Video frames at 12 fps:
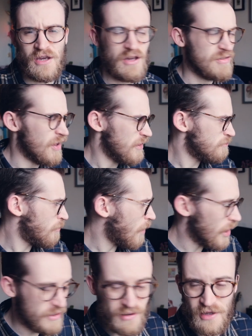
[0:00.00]
like
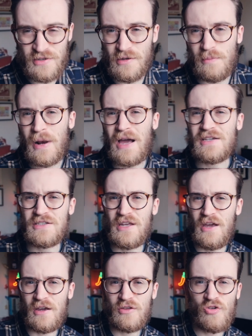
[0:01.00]
mine is a
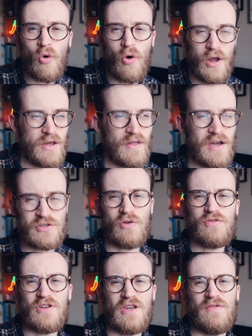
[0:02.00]
plastic toy that is
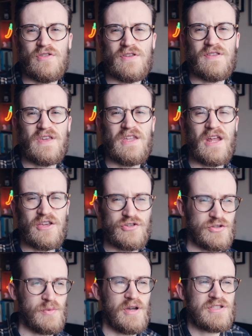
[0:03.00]
often given to
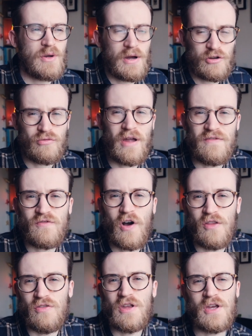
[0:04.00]
teenagers, but I still had great
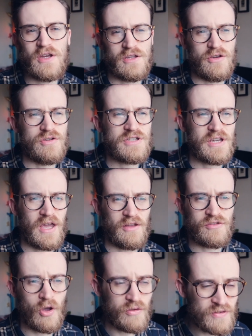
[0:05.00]
fun using it.
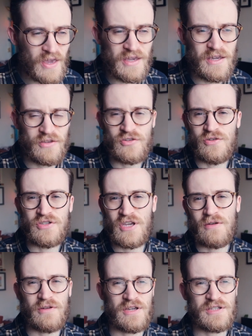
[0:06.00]
Don't take it too
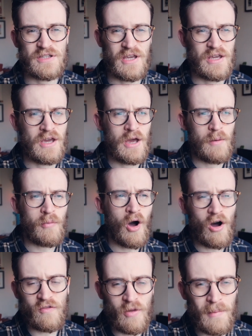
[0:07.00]
seriously.
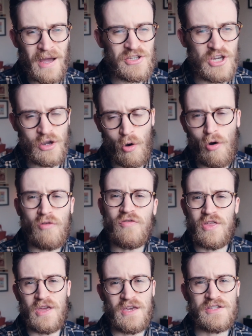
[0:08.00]
Part of the magic of
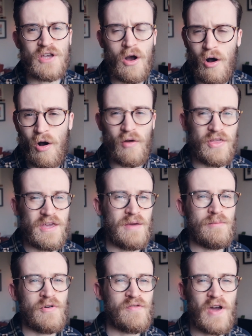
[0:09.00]
these are the
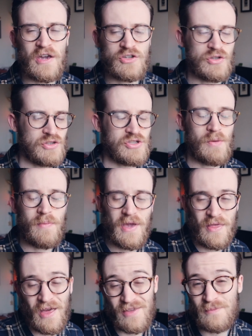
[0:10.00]
imperfections, the
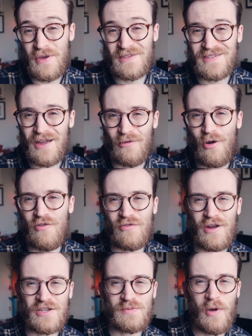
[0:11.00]
bits that are
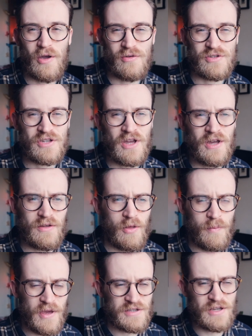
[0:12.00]
overexposed, the
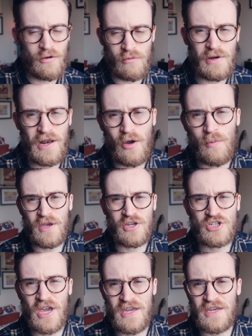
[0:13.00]
bits that are a little
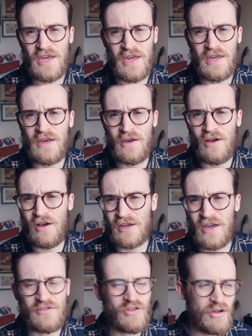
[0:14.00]
shaky.
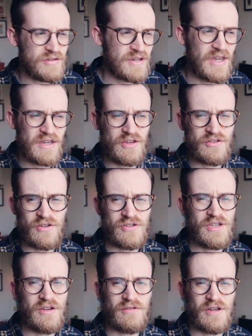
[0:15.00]
Okay, don't take it too
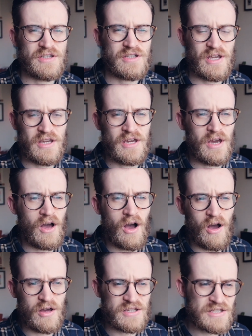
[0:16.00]
seriously.
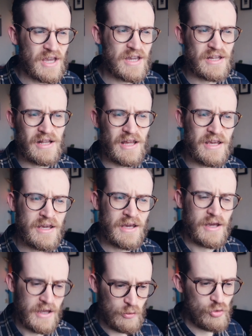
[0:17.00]
Secondly,
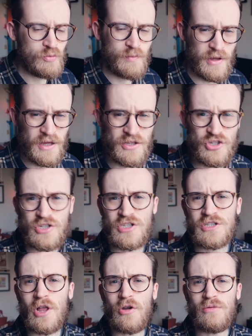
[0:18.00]
it would be just
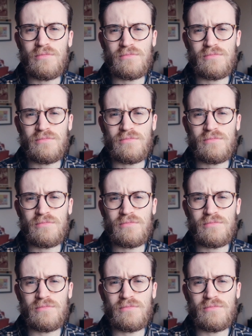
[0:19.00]
slow